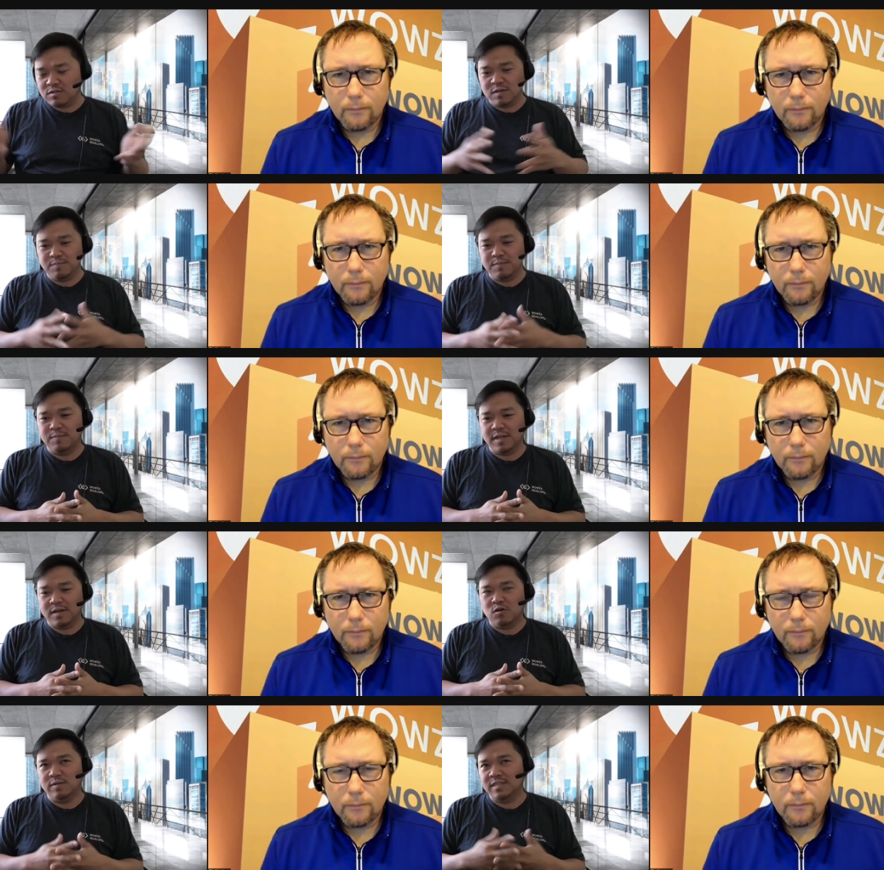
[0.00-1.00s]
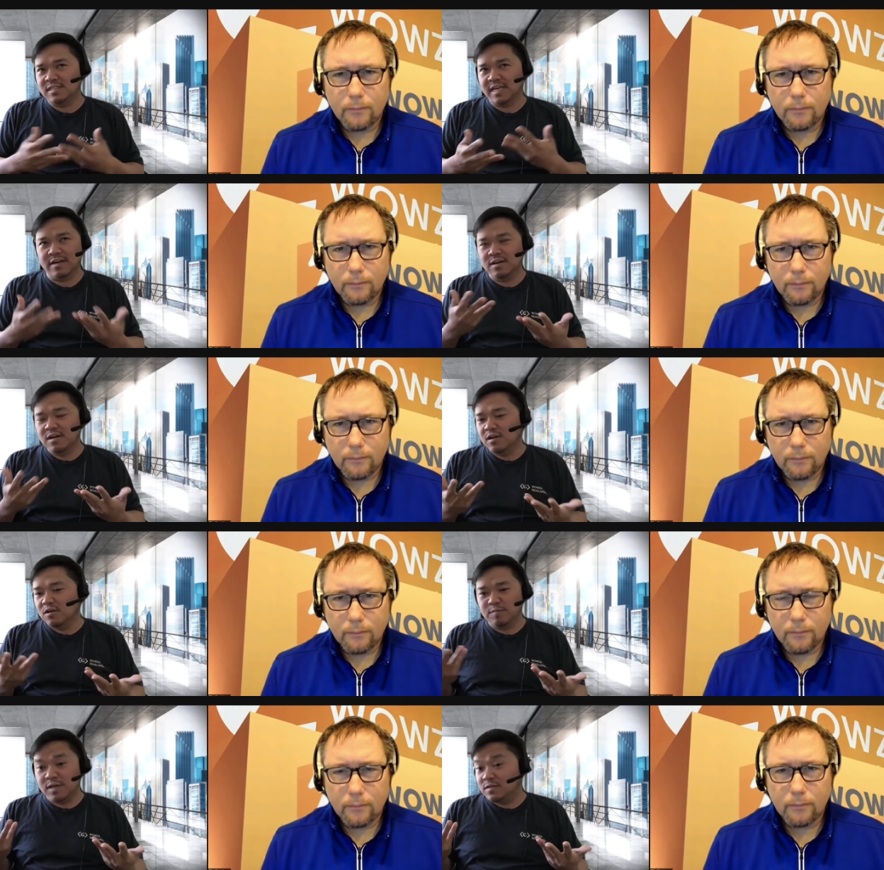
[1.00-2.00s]
Speaker 1: So the people at home, let's say,
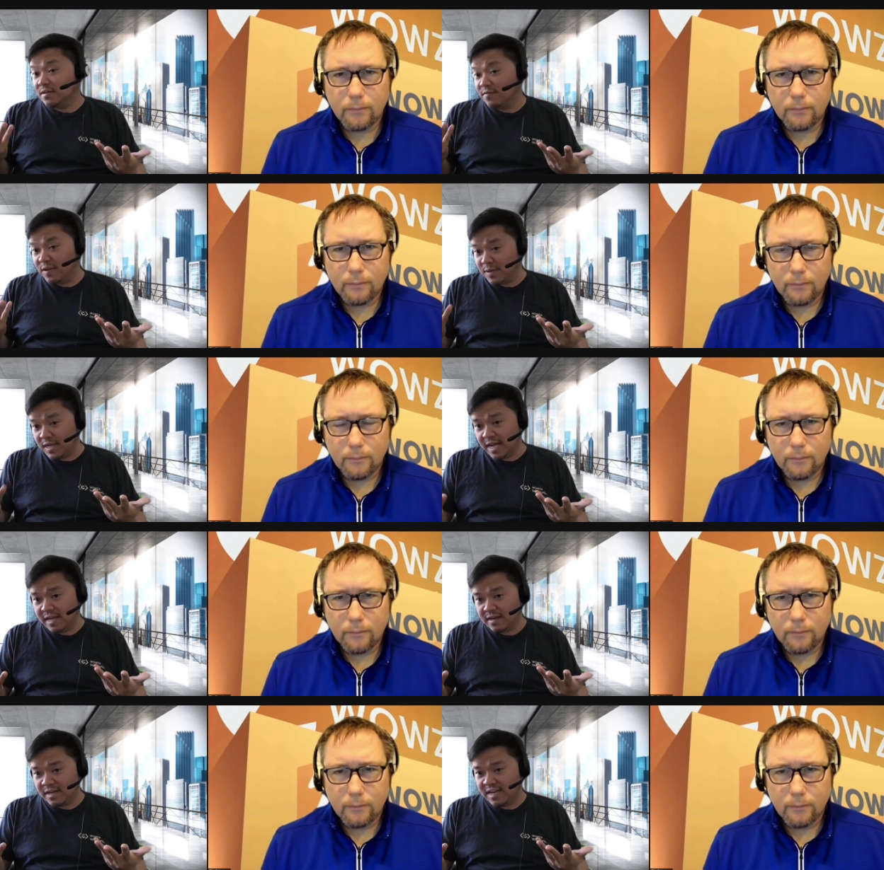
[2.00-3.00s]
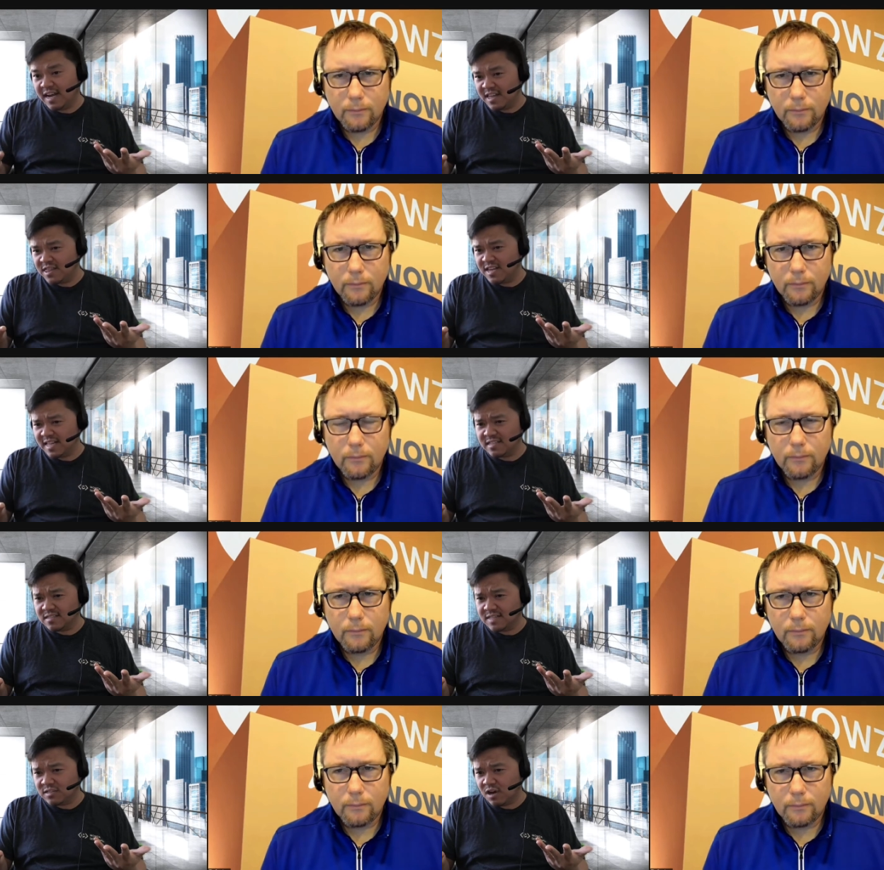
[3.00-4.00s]
could be using a VPN, and I think
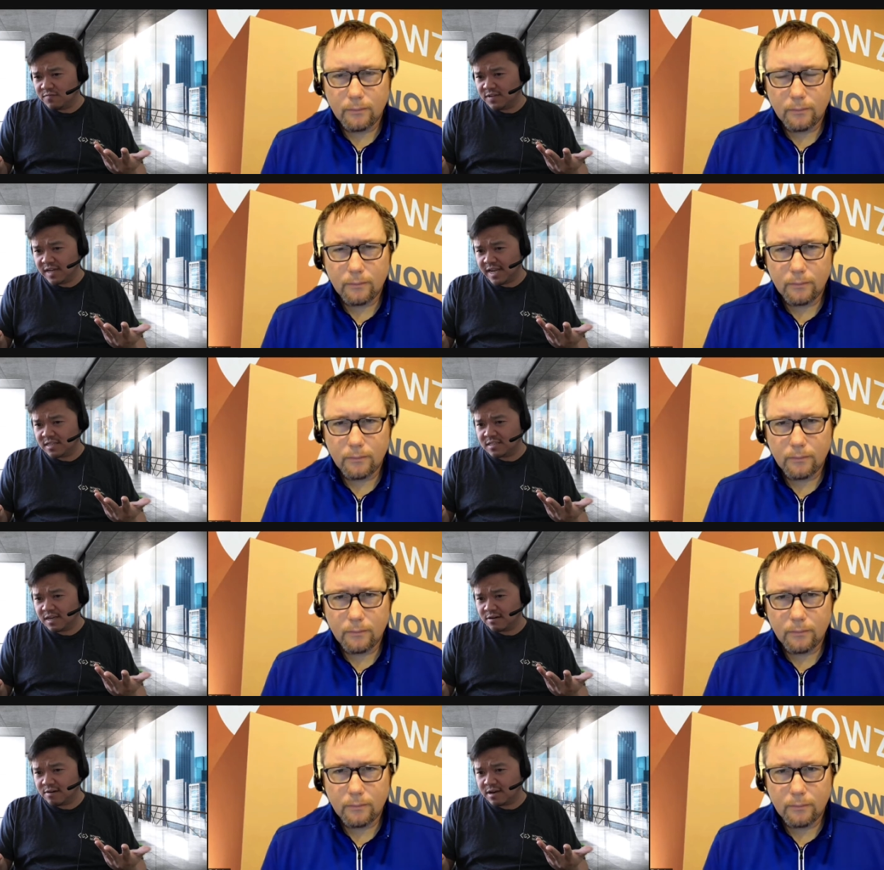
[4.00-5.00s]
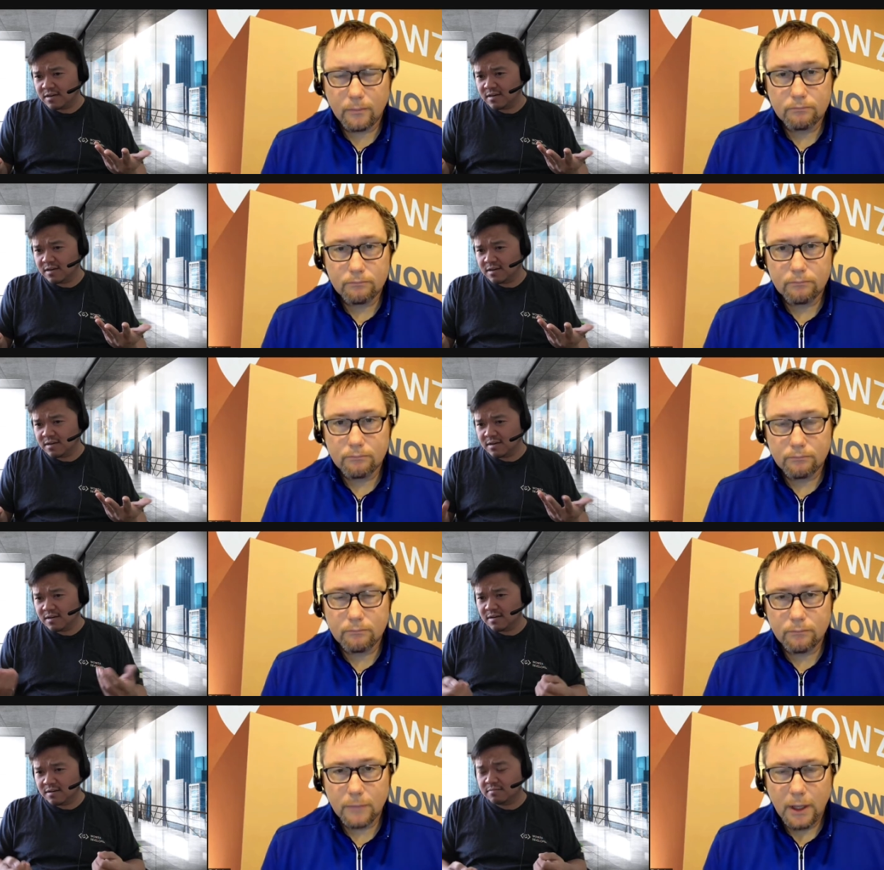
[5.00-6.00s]
that's that's often the case. Is that correct?
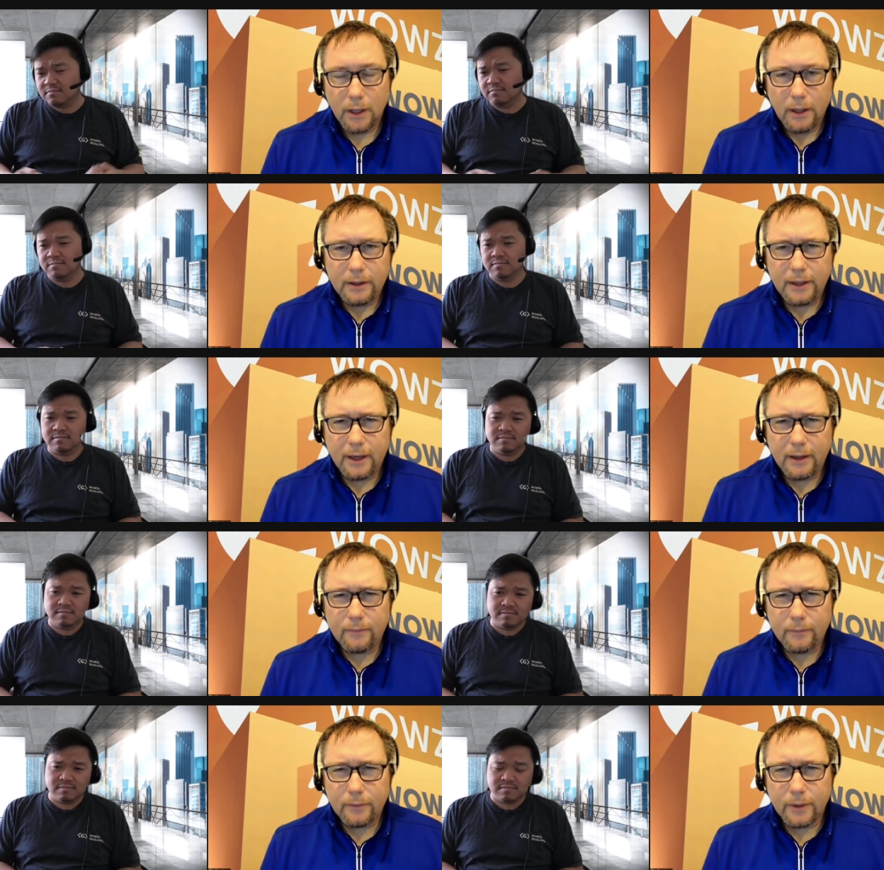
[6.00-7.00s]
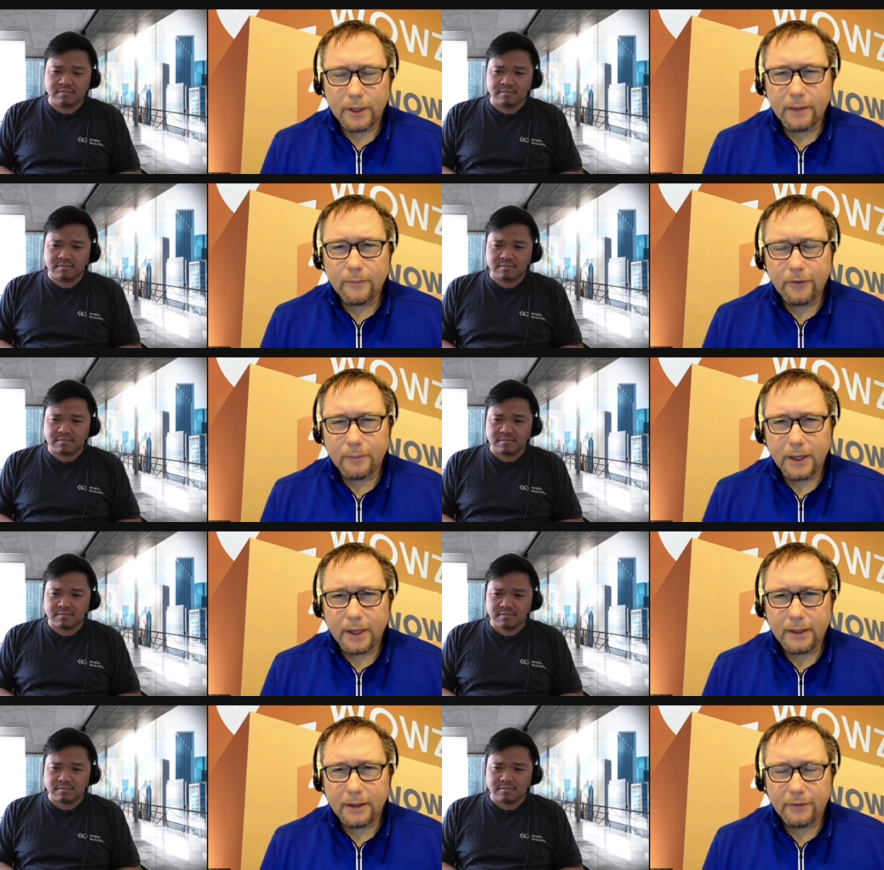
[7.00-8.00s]
Speaker 2: Mm-hmm. Yeah. I, w- what comes to
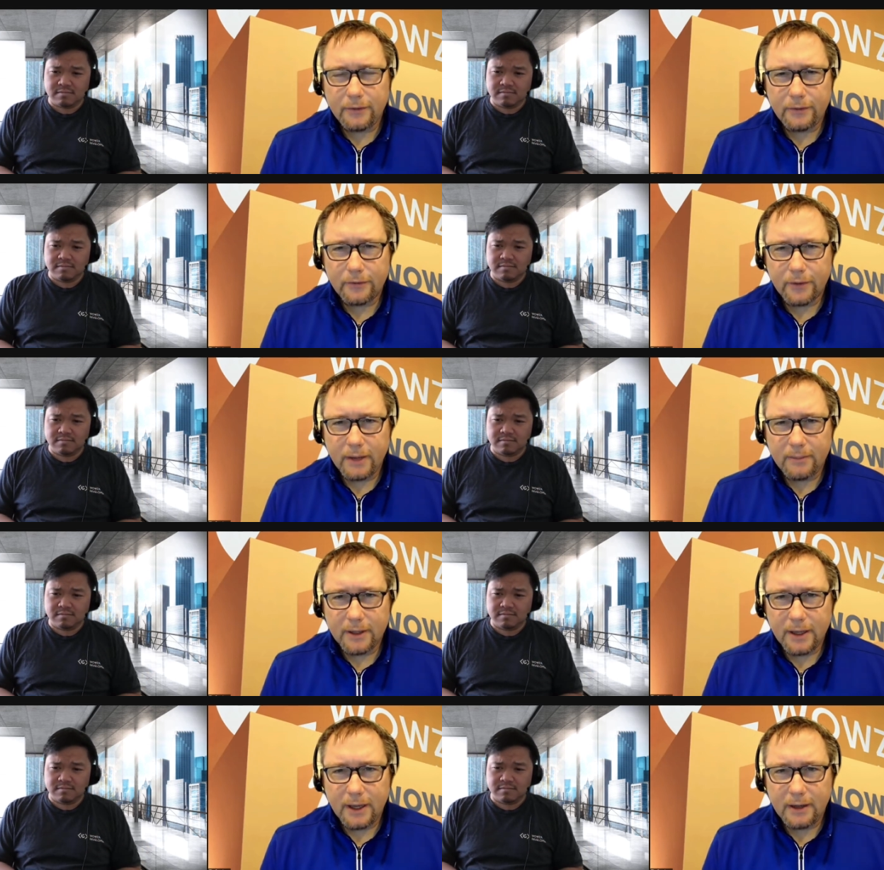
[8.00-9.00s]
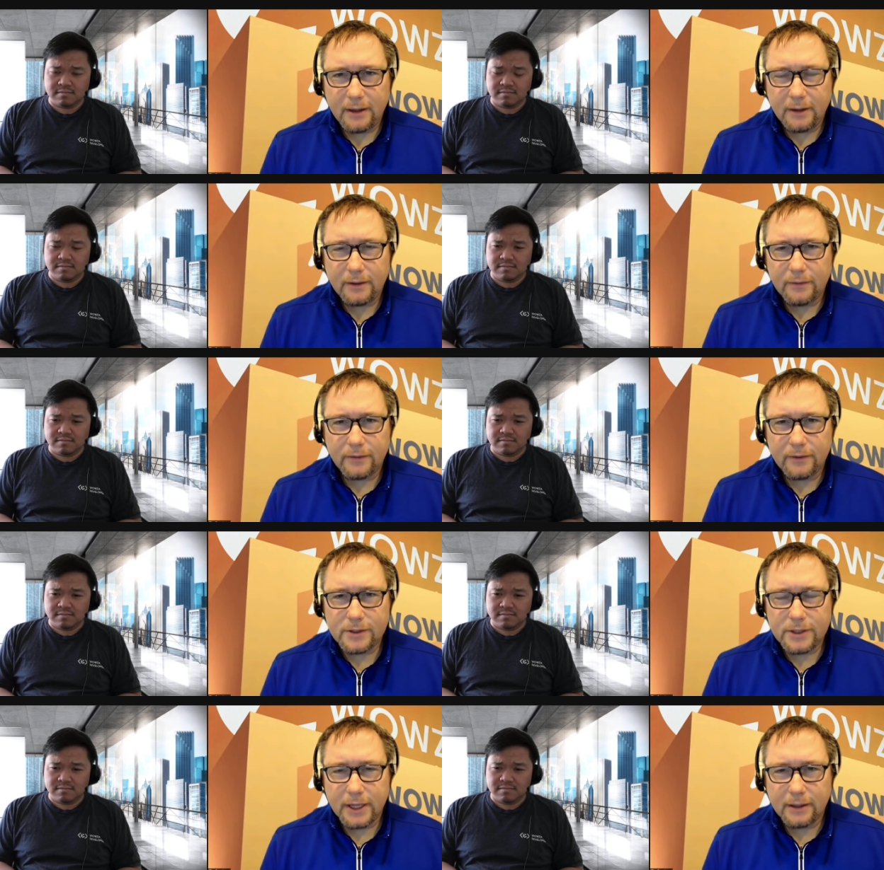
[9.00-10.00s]
mind as you're describing that is the
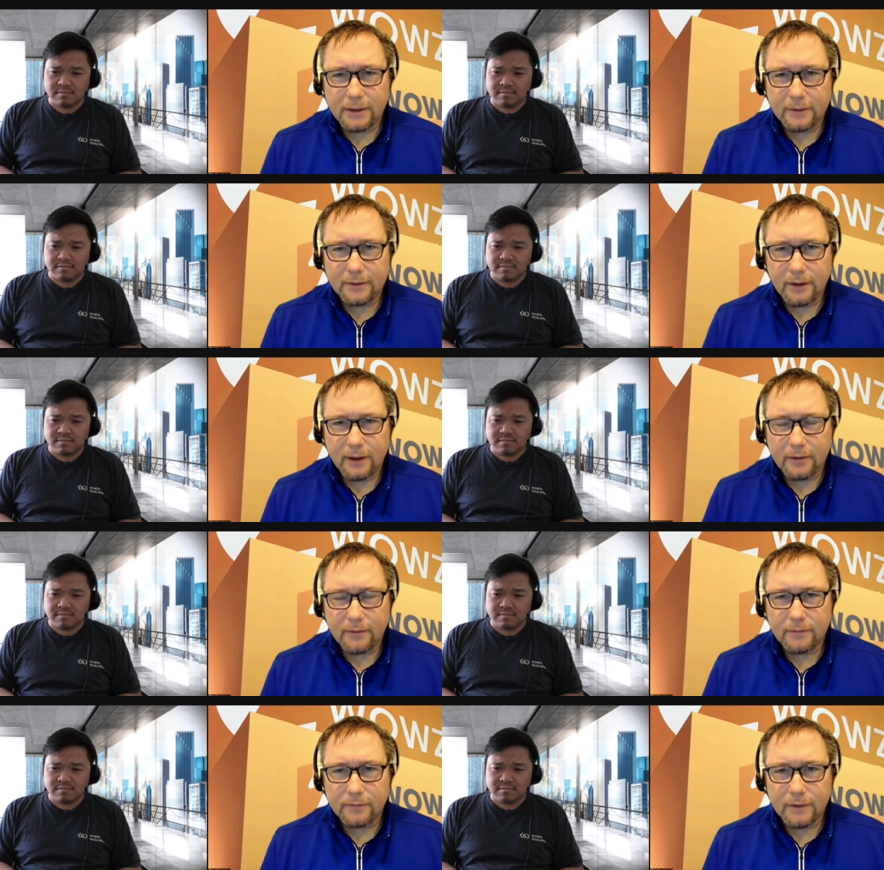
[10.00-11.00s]
challenge of